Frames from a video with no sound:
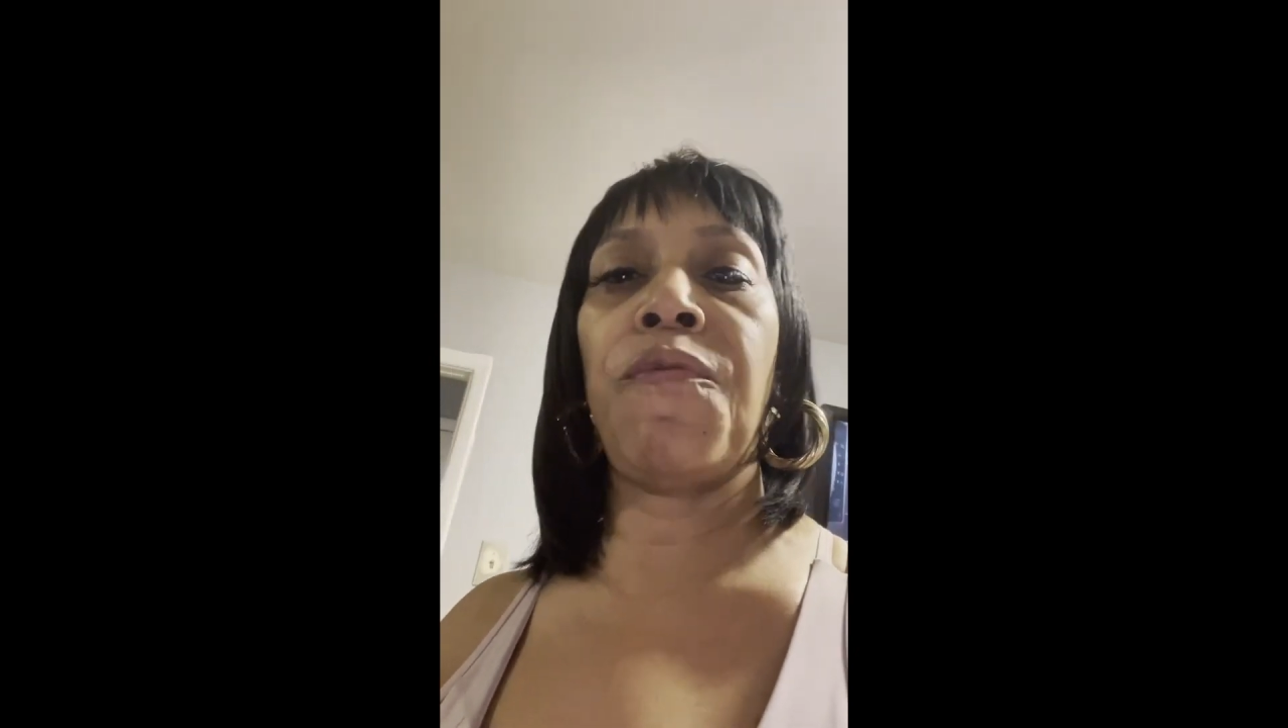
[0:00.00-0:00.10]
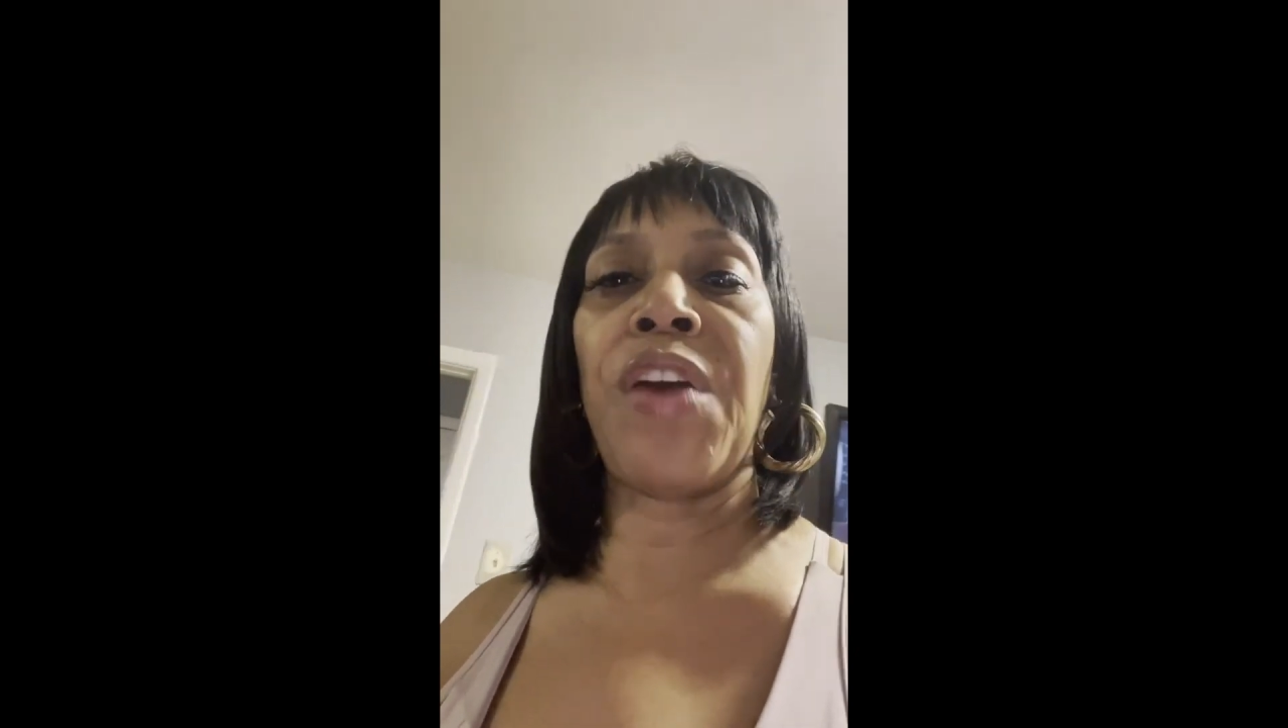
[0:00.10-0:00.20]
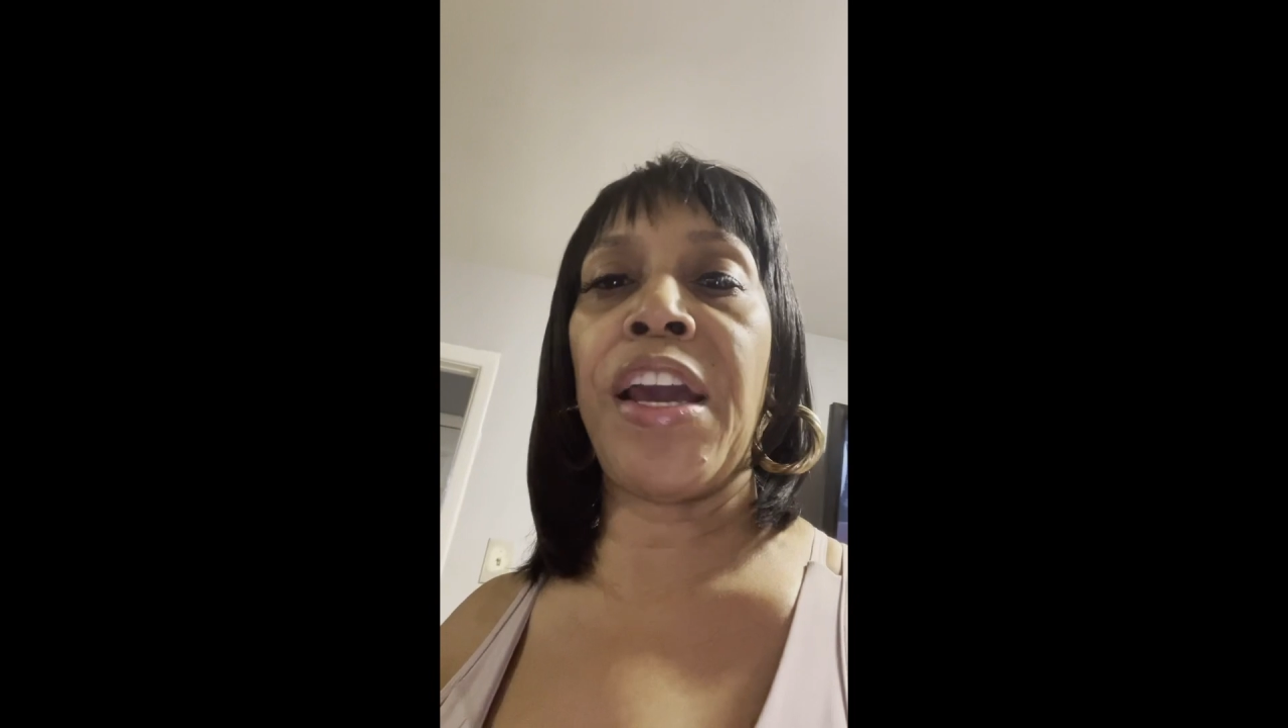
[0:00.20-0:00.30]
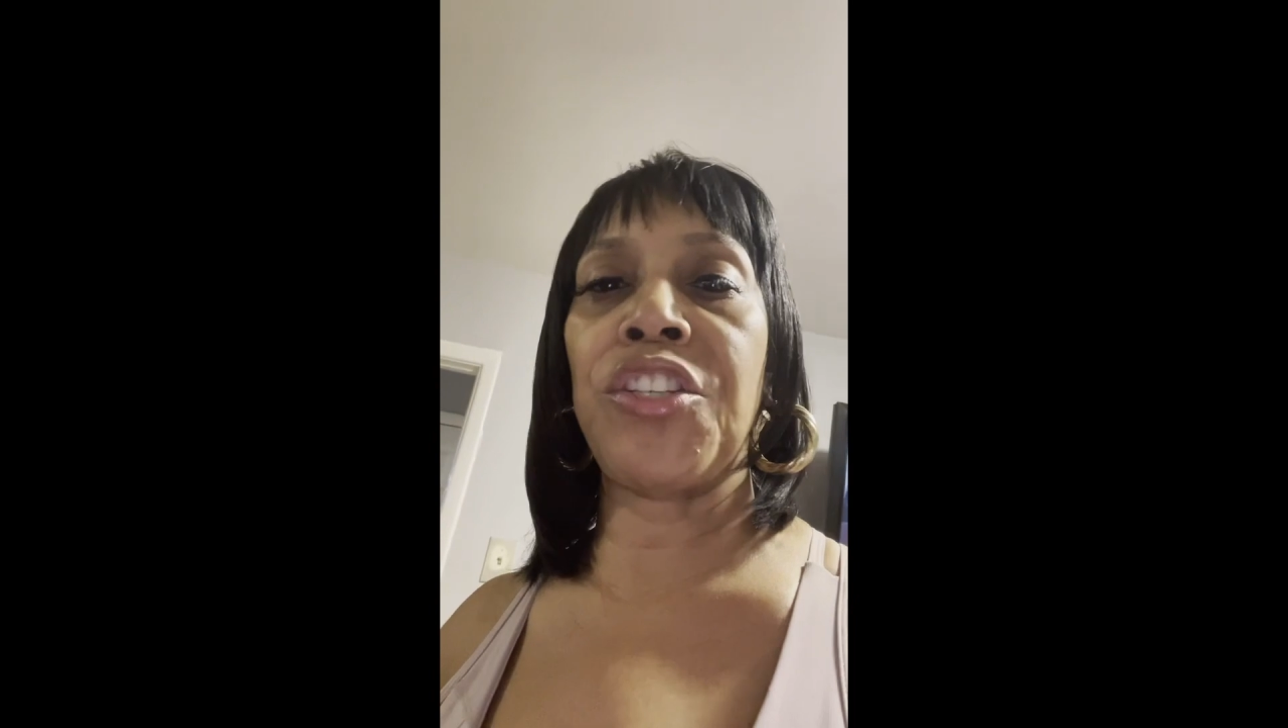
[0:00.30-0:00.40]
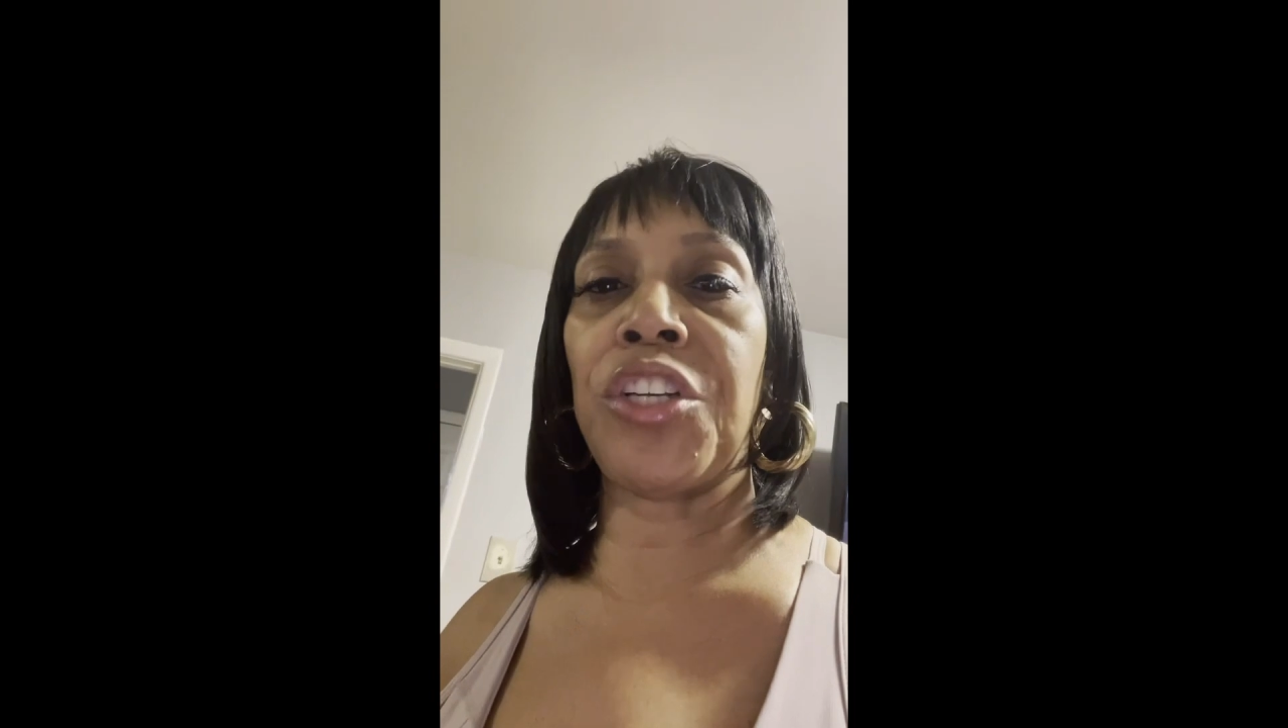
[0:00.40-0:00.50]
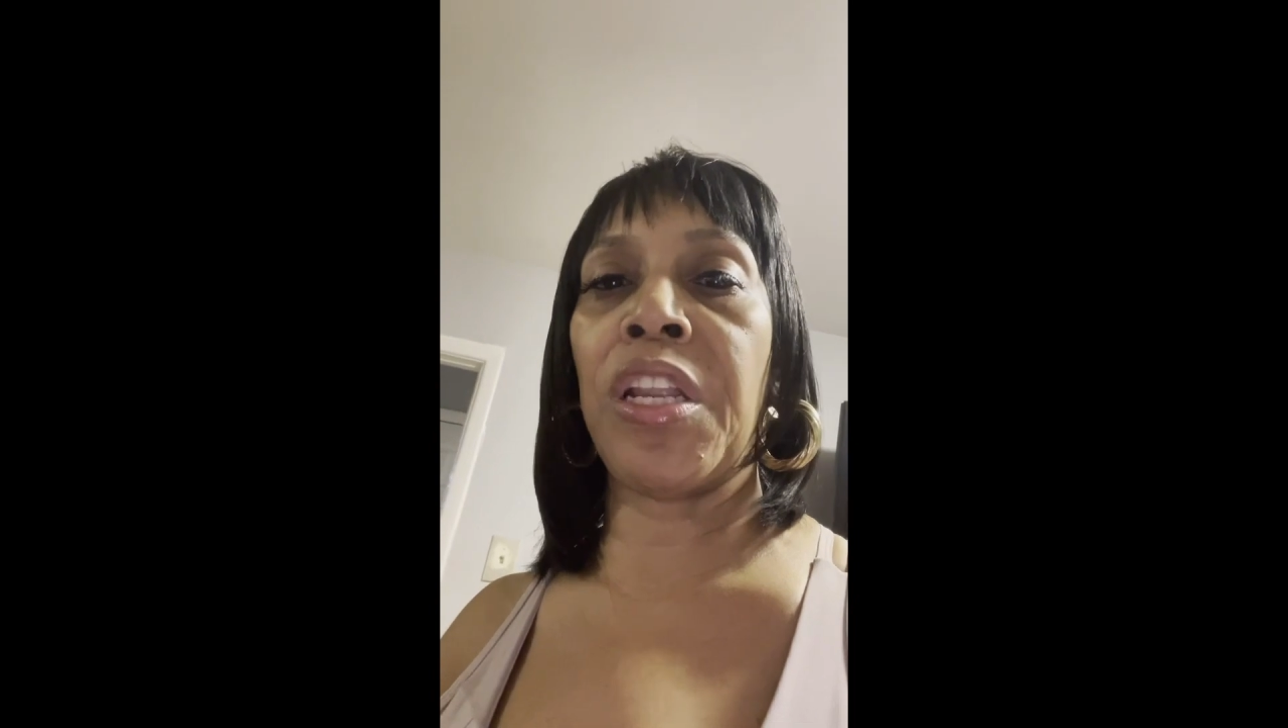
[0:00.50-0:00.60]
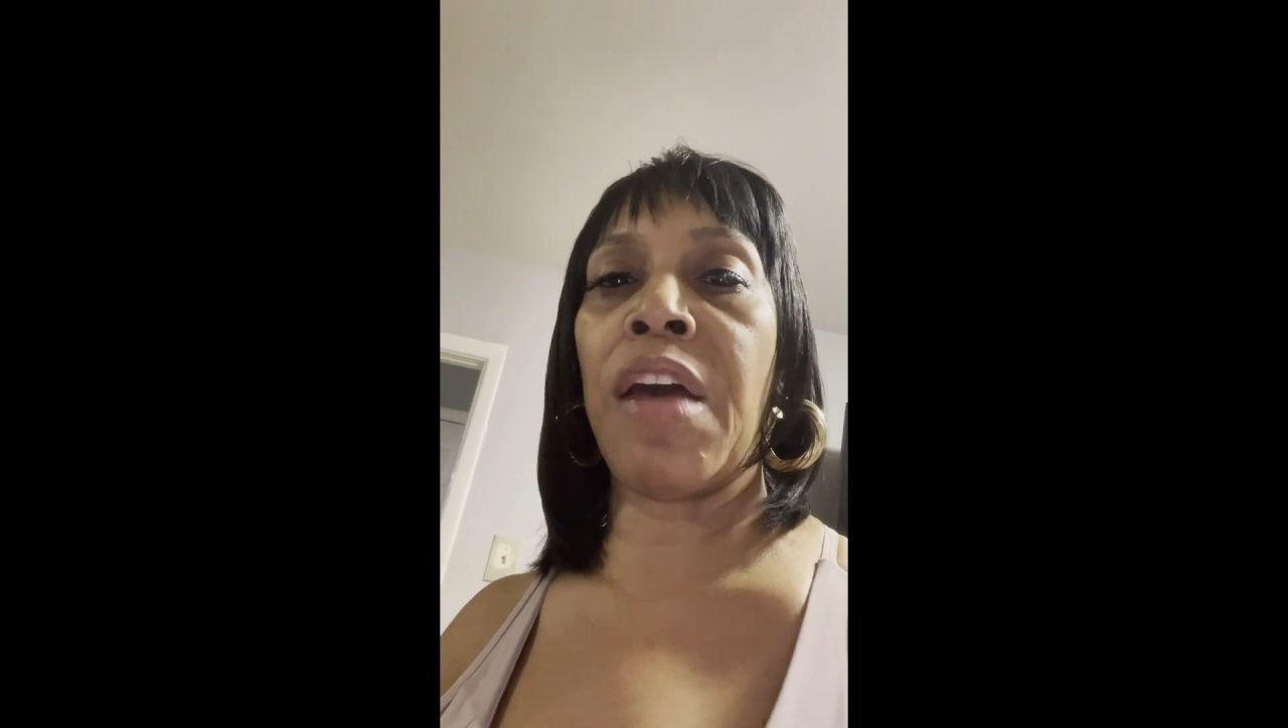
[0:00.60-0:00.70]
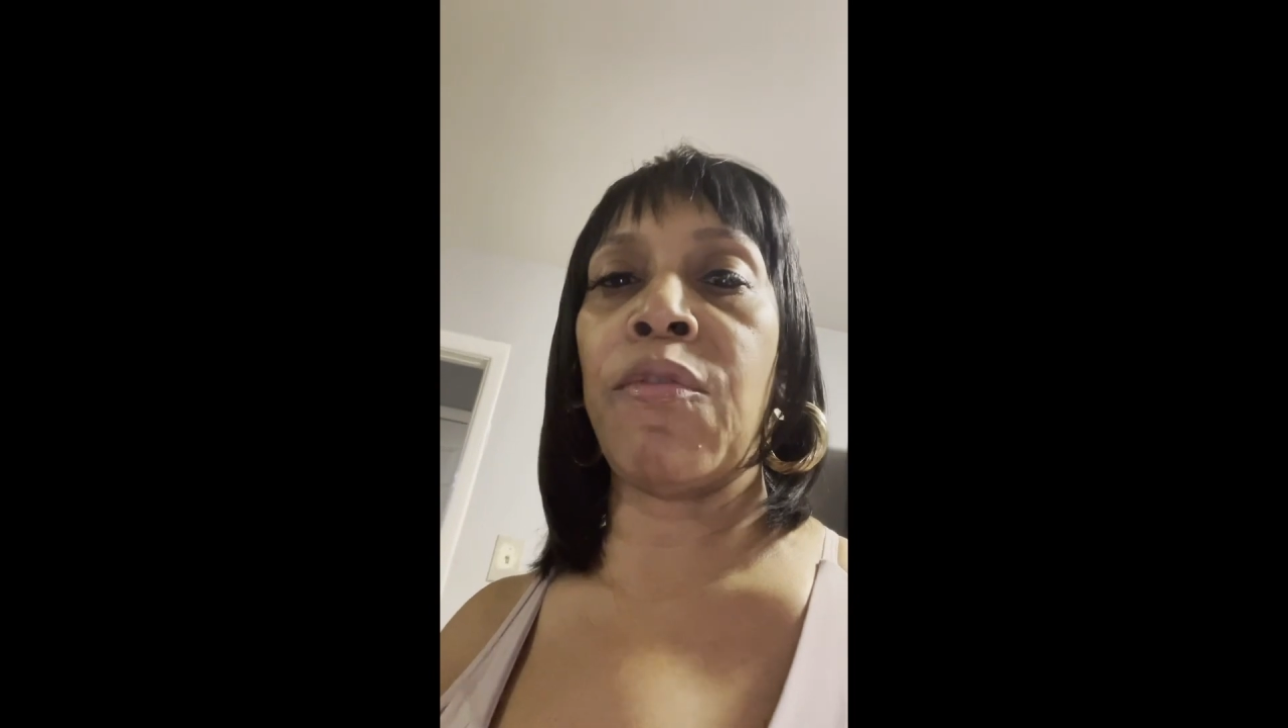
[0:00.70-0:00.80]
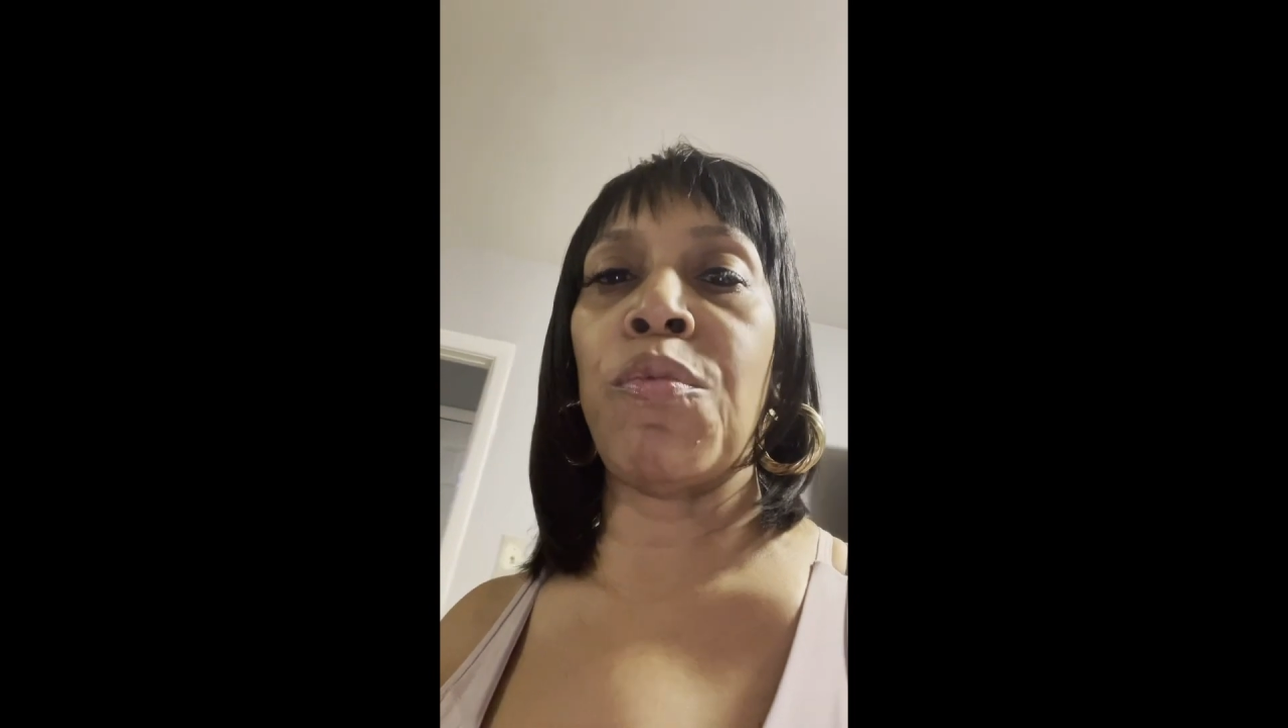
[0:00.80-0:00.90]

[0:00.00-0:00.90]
fascia level,